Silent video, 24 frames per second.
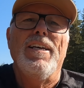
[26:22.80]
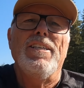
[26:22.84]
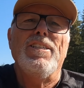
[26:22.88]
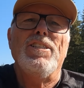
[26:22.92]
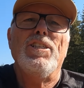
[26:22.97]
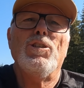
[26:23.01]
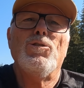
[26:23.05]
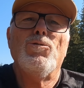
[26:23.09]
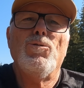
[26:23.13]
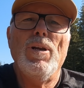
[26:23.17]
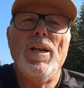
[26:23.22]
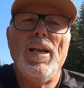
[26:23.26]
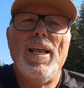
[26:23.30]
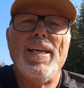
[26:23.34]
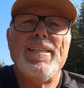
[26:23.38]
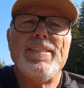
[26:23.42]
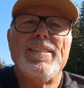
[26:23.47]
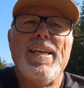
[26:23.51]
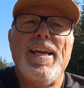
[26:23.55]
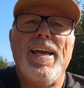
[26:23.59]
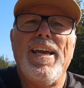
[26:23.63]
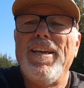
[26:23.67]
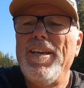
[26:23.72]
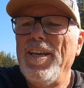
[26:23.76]
Just
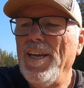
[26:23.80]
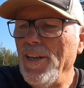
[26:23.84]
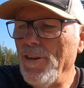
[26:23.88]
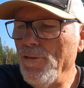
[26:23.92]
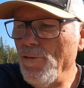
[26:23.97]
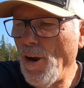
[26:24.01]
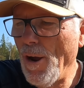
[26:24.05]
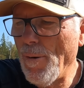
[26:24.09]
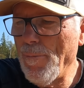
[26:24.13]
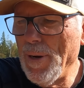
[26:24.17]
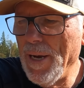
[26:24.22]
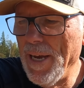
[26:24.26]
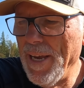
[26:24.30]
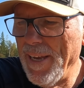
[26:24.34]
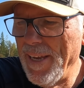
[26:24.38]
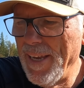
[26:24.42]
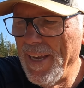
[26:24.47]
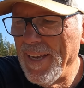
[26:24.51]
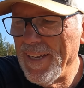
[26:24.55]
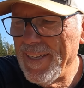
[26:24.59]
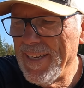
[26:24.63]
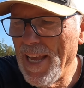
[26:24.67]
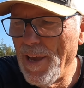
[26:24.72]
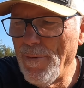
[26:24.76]
realized I dropped my
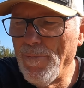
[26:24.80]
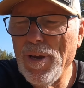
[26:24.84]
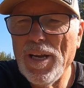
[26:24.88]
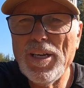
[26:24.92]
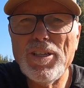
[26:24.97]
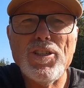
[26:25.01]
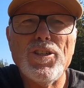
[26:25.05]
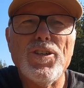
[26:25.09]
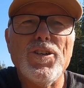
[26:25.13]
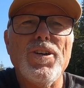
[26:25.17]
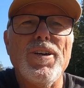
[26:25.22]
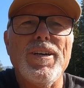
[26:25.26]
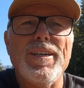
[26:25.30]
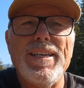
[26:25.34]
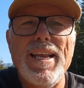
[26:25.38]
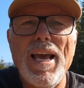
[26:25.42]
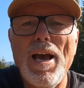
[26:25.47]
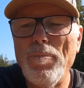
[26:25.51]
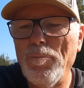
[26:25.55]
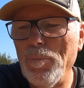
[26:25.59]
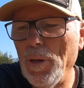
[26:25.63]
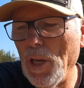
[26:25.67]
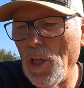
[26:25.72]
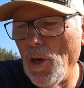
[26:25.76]
tape measure
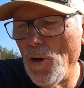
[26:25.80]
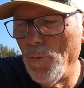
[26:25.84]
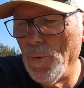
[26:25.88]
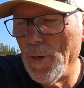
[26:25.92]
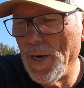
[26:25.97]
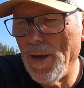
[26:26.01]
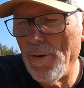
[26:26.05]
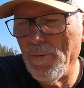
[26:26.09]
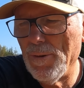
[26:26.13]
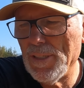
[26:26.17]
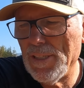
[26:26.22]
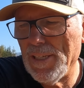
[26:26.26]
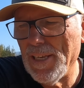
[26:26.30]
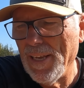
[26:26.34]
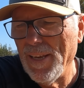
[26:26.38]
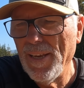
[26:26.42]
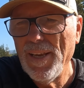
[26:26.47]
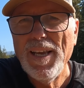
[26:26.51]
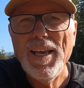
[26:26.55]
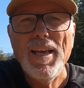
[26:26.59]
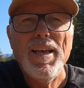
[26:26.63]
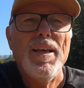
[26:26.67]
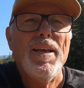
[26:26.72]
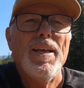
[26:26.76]
down below when I was
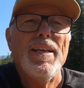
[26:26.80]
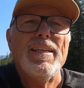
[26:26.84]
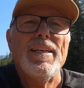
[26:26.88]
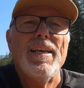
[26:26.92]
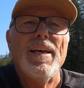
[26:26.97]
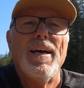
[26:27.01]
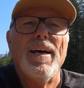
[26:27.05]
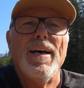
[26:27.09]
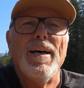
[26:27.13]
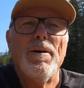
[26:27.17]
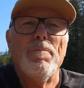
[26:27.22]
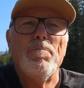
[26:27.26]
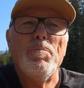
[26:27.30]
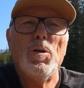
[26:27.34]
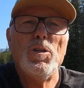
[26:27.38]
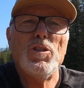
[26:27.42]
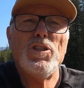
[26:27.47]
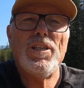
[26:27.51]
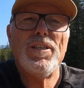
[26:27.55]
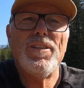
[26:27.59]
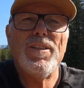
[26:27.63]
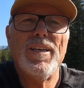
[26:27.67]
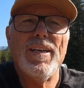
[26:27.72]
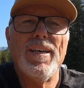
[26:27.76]

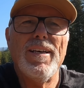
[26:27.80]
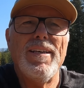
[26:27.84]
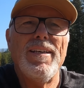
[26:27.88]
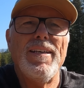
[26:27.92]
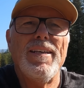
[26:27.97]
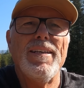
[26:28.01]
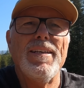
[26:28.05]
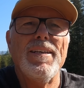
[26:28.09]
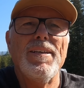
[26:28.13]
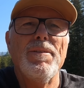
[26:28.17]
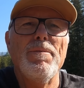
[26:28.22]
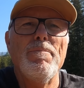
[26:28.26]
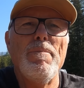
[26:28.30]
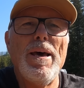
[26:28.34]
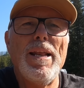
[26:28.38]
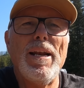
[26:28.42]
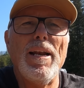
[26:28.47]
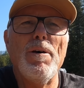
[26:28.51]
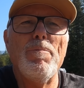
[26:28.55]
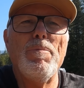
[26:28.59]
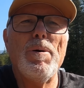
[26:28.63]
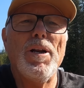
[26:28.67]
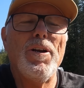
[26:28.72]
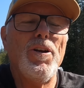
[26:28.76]
pushing the
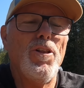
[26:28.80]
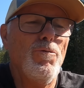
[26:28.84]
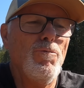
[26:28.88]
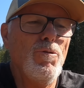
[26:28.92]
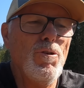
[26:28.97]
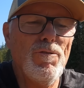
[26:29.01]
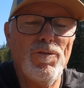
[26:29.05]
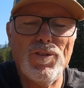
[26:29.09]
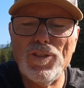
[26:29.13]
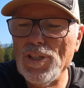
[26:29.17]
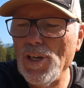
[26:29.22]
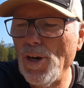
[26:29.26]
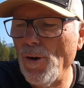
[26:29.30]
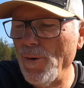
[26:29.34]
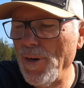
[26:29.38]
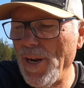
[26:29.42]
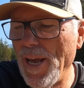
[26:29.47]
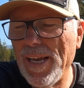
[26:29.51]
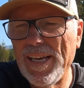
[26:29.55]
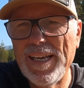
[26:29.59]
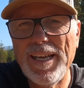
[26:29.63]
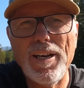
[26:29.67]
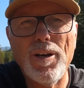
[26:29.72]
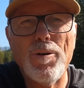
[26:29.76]
metal up onto the roof, so
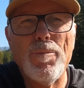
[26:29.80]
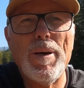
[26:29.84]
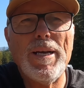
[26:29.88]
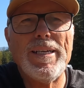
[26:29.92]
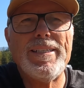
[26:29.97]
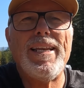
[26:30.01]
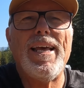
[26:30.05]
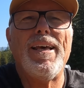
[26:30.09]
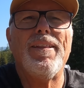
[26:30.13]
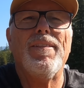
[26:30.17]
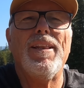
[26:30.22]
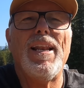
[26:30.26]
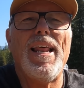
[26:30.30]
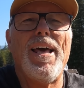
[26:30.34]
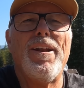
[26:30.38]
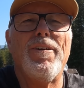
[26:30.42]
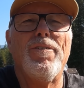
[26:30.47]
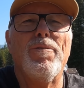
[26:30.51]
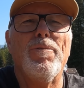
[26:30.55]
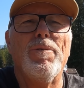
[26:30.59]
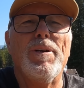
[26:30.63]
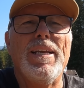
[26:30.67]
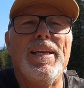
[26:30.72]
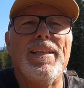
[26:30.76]
now I got to go back down the
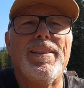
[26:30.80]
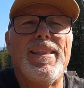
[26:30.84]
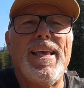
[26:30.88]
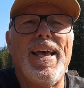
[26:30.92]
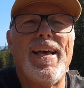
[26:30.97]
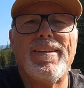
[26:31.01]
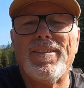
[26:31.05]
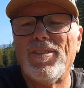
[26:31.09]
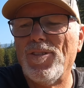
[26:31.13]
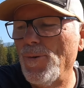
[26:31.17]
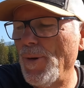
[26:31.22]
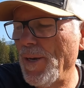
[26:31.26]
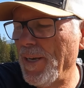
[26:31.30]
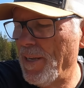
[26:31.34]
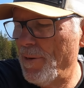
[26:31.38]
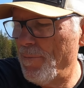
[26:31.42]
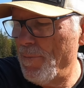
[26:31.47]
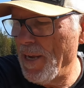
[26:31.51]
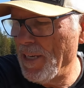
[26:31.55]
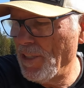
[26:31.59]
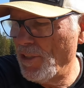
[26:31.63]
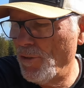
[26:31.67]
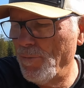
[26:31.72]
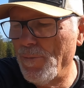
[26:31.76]
ladder and get that so I can
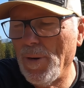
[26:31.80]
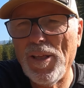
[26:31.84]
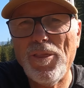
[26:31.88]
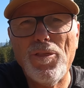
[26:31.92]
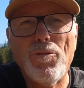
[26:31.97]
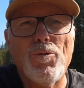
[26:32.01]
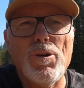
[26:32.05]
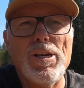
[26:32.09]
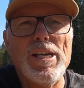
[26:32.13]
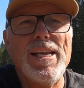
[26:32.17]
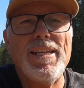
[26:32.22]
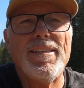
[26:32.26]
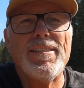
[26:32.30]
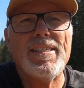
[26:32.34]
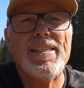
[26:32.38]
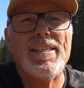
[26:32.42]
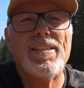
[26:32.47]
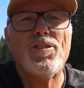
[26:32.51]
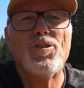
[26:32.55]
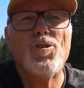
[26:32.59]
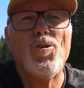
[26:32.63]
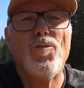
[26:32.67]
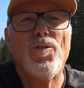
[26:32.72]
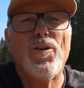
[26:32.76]
measure my 3/8
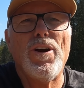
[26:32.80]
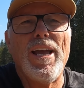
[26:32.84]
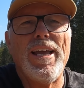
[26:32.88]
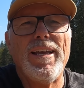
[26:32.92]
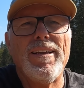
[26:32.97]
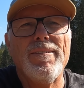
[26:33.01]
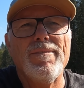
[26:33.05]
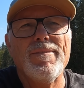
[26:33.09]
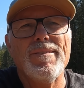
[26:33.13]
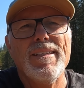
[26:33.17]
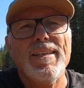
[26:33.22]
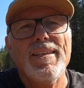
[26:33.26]
inch overhang.